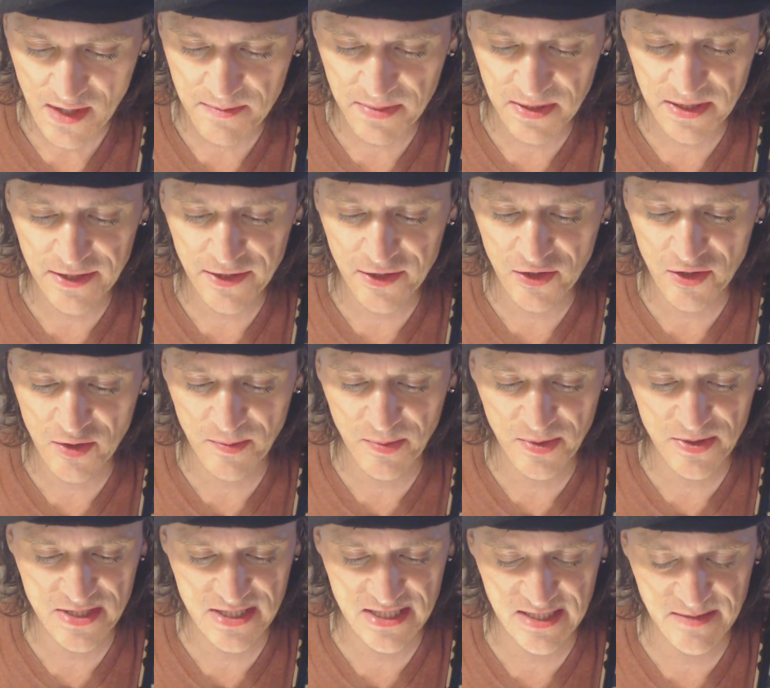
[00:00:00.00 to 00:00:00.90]
and political
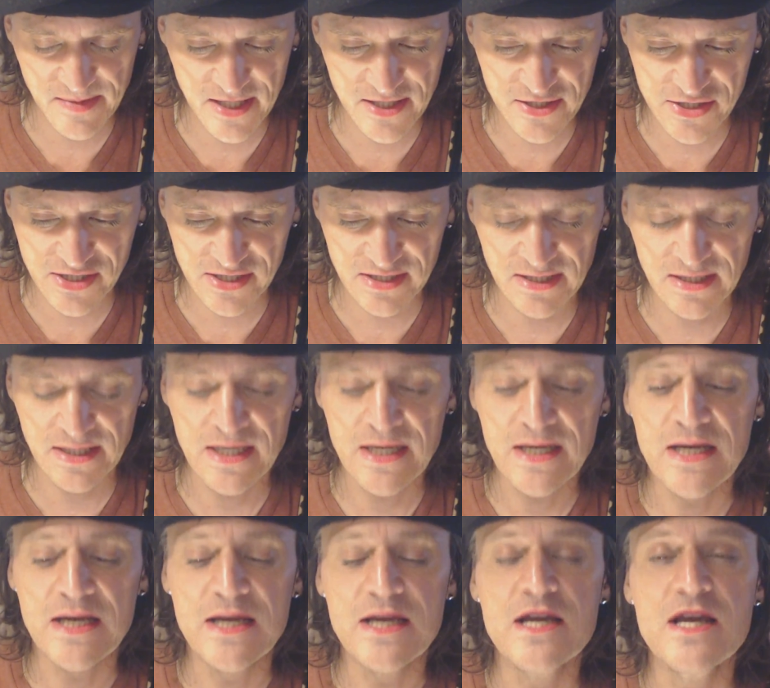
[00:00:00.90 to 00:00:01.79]
participation,
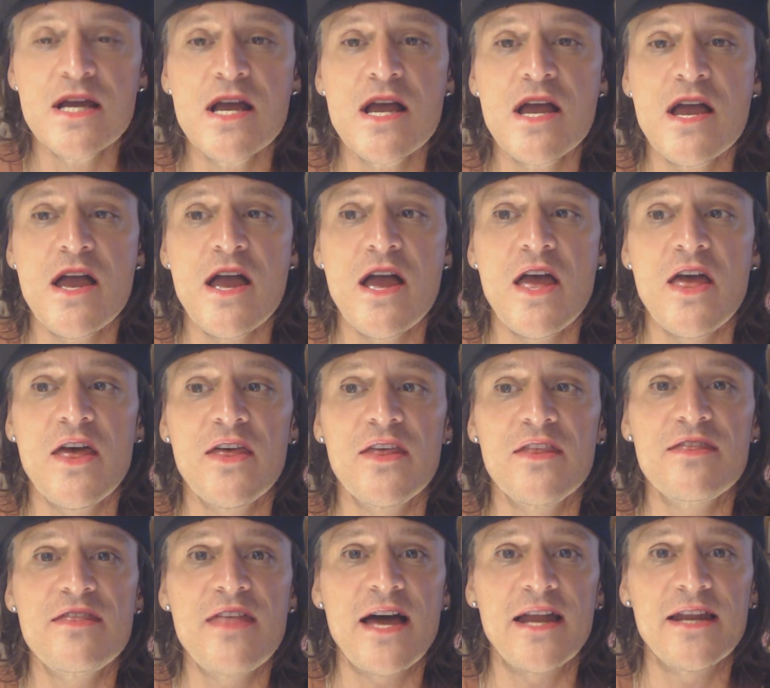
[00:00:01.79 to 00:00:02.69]

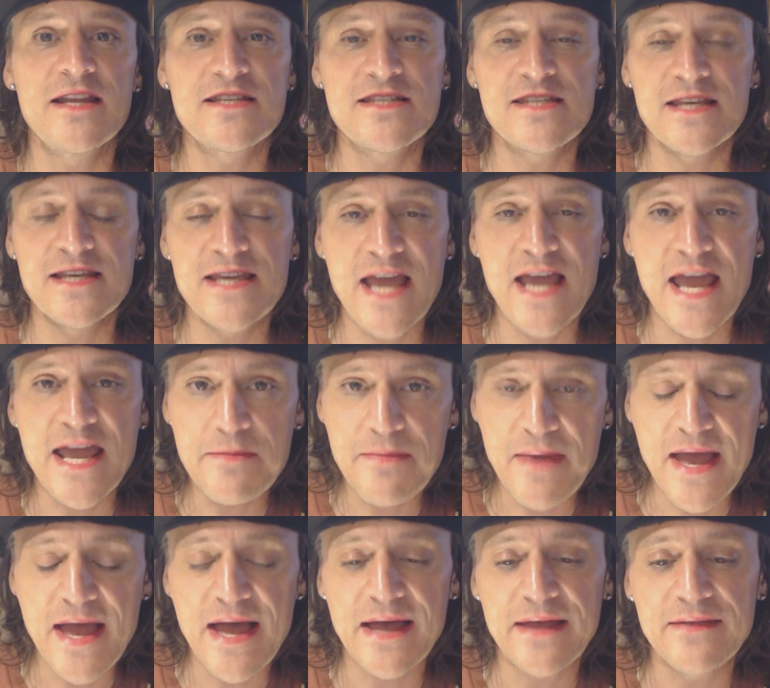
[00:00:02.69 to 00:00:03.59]
that it's the gay
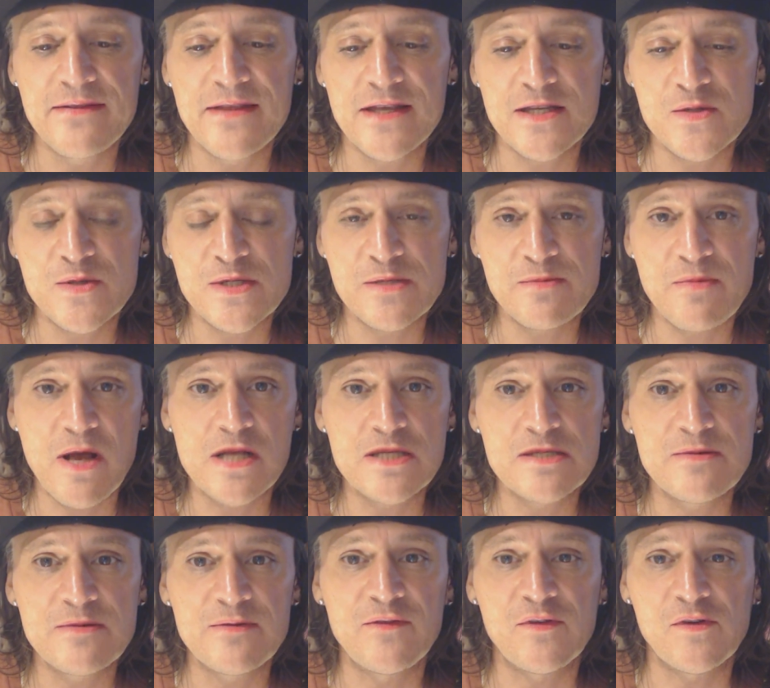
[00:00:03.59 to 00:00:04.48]
man that's
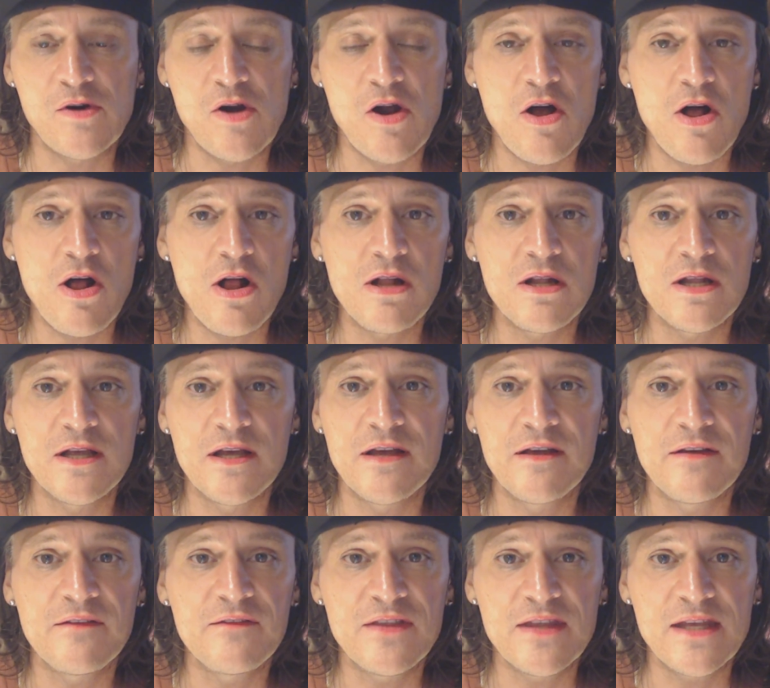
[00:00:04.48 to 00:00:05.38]
responsible for all
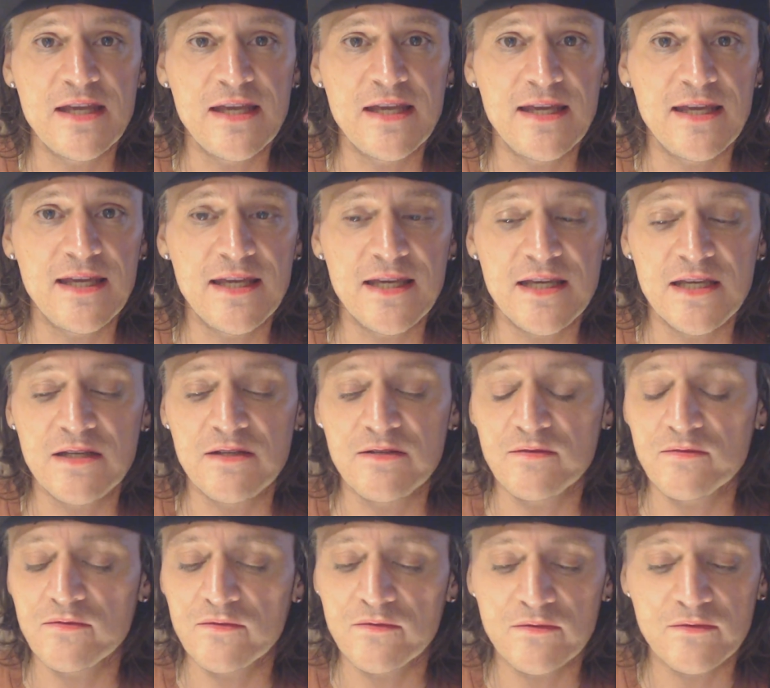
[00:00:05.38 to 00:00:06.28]
of the
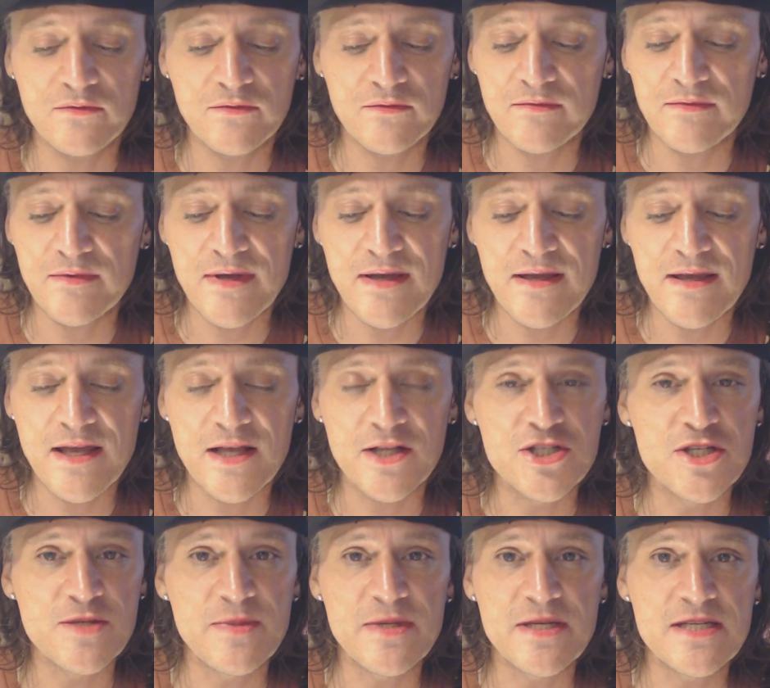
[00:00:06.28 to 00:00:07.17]

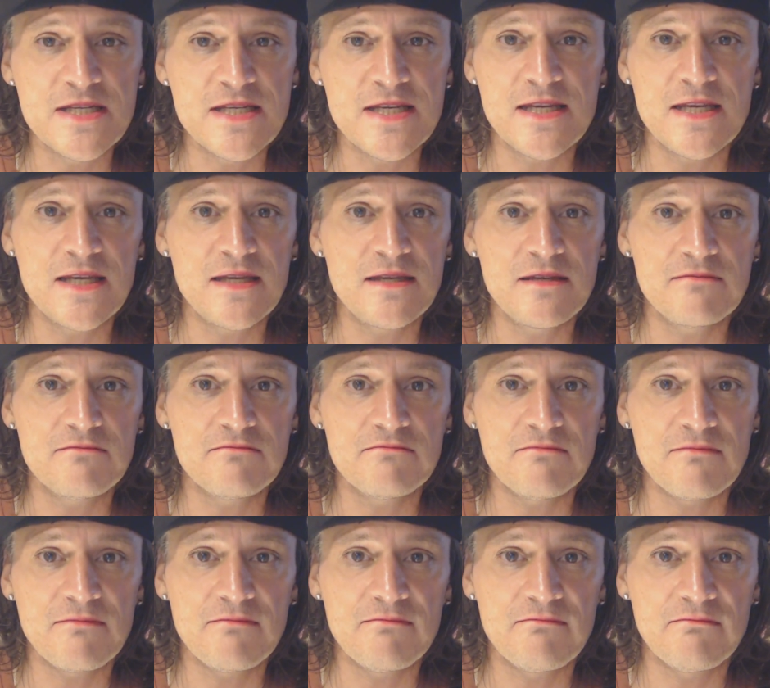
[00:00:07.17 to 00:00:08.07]
LGBT
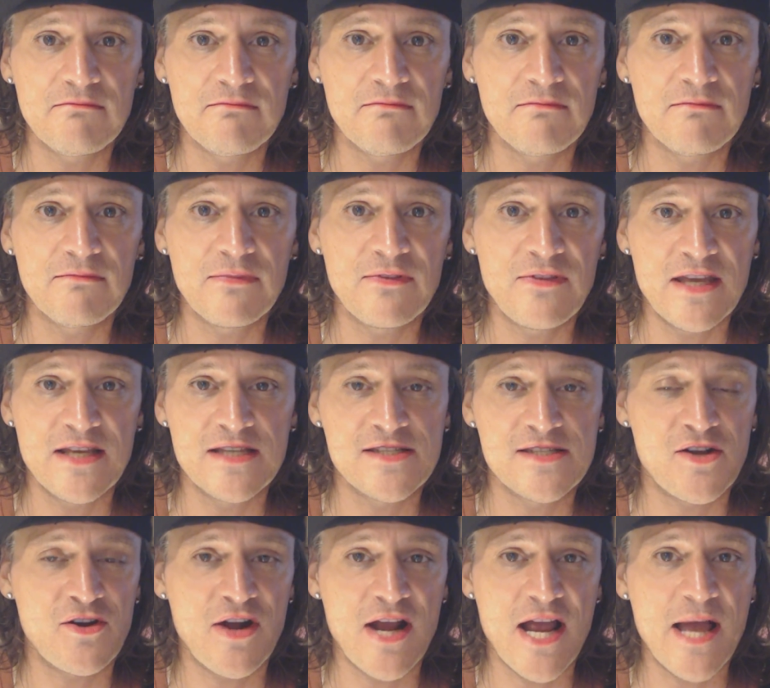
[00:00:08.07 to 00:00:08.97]

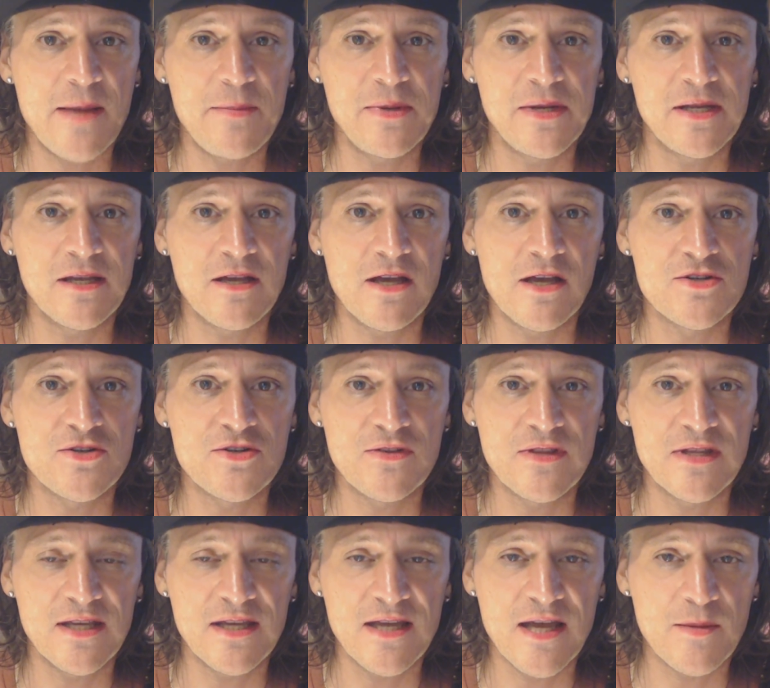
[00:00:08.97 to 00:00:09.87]
things that are happening
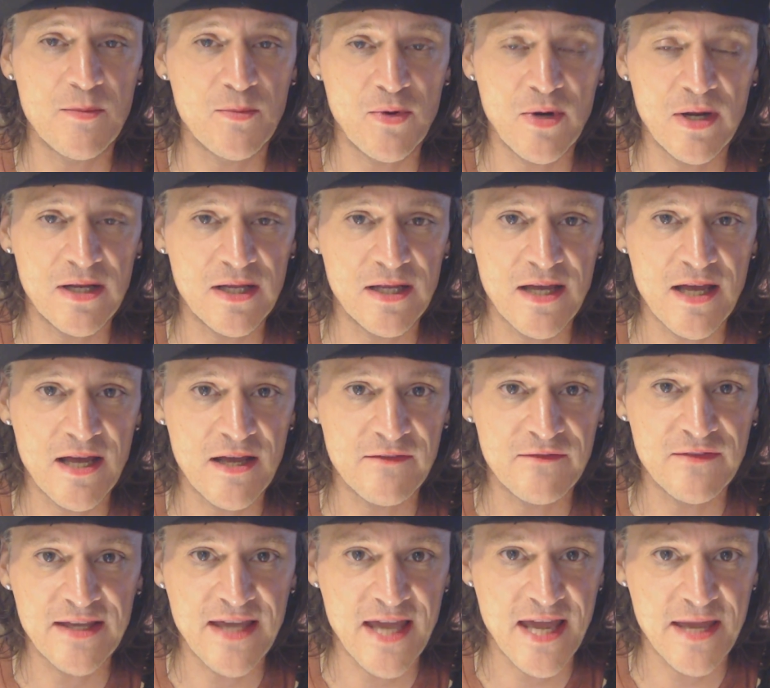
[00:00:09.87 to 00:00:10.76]
under the umbrella
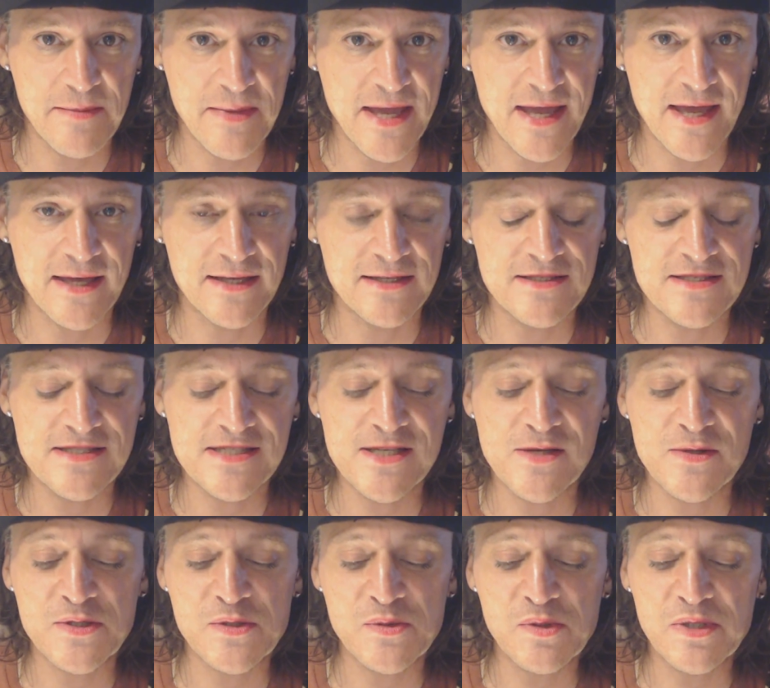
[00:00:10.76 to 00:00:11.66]
of the gay man.
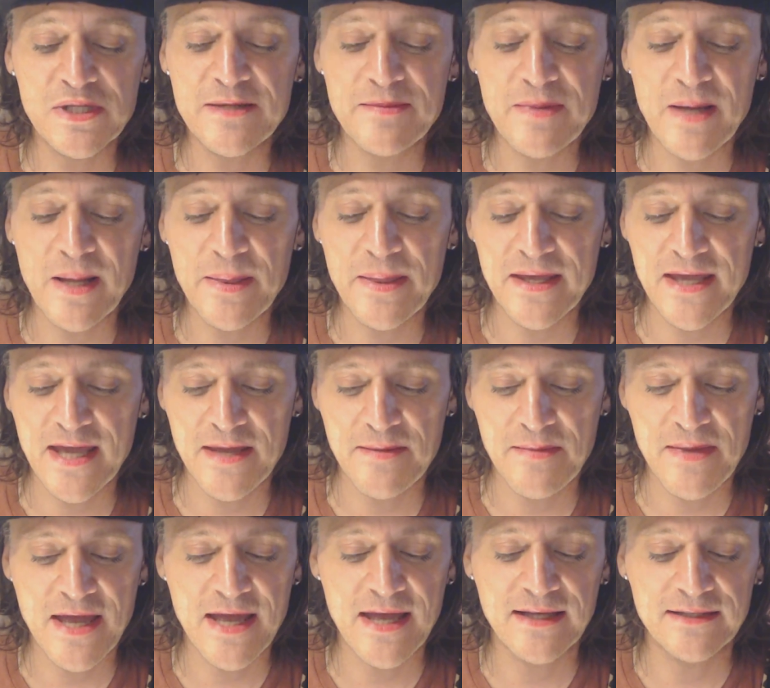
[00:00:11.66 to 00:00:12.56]
So it's really about the
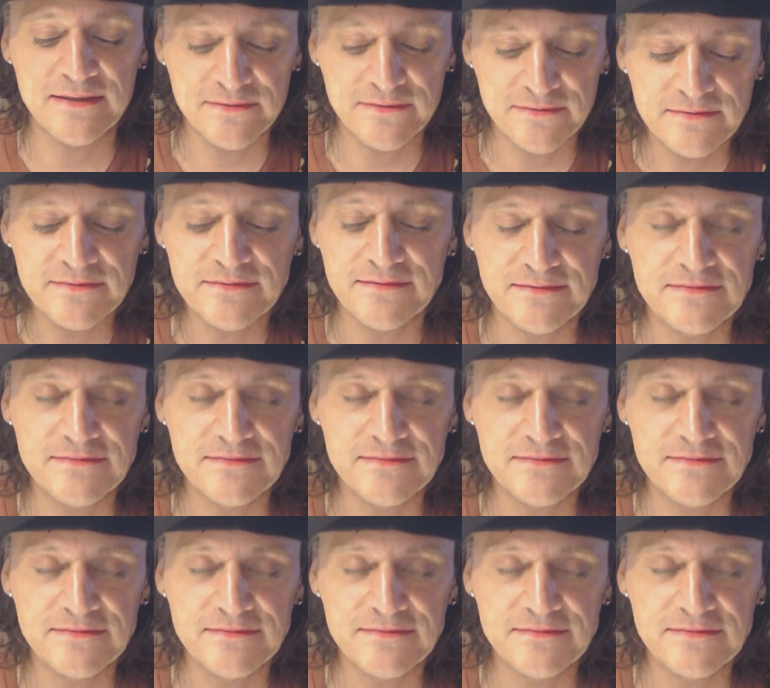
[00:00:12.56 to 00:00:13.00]
gay man.